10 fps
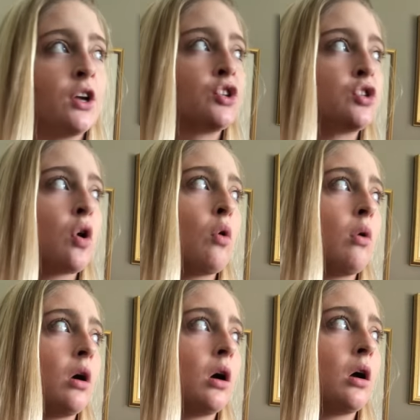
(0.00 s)

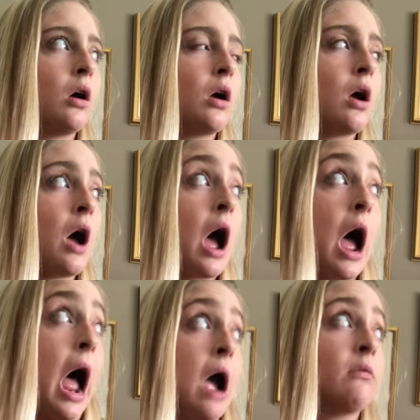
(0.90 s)
So
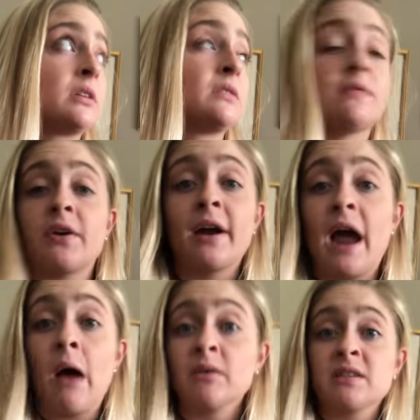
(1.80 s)
I wasn't very,
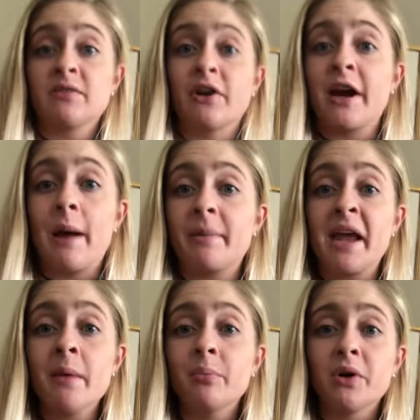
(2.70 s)
I wasn't a very happy
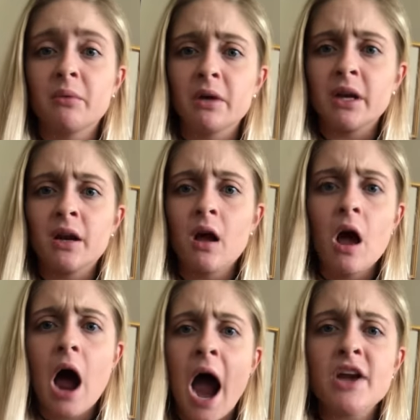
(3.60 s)
camper. I mean,
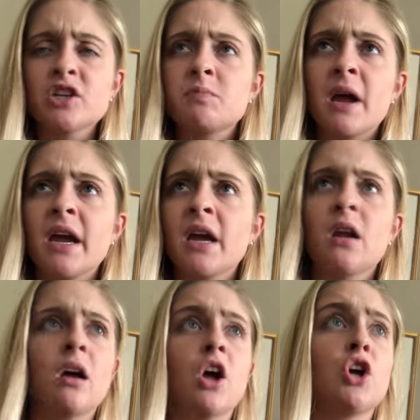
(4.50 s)
I just
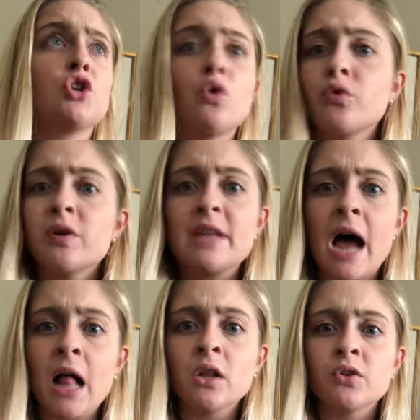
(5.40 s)
paid
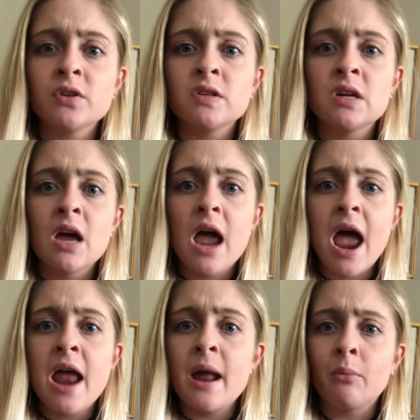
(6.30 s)
$200
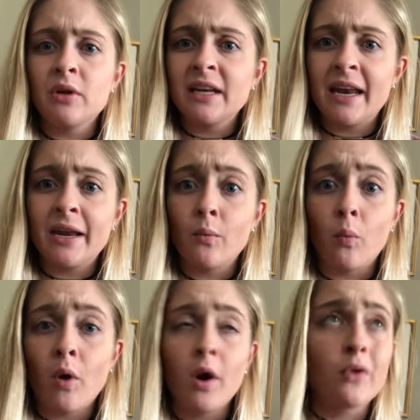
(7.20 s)
and I'm only getting
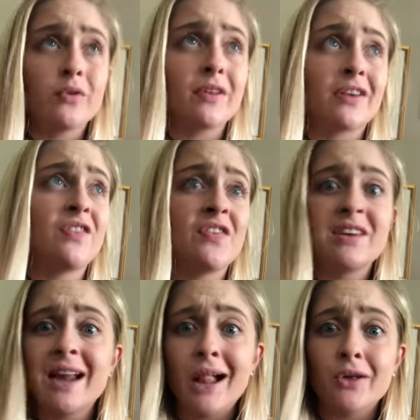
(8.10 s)

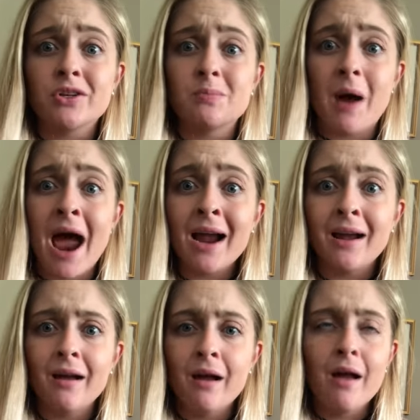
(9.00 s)
$150
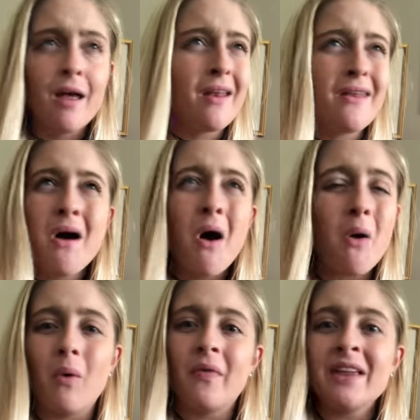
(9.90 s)
back?
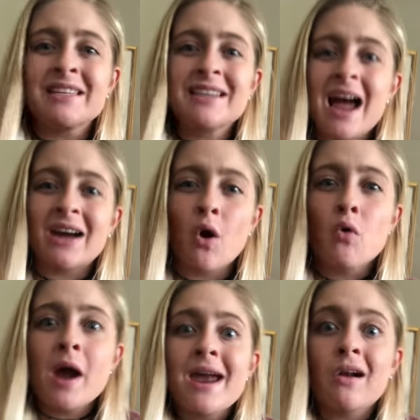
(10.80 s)
No, that's not
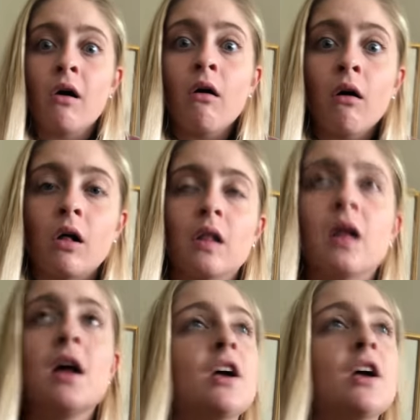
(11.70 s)
okay at all.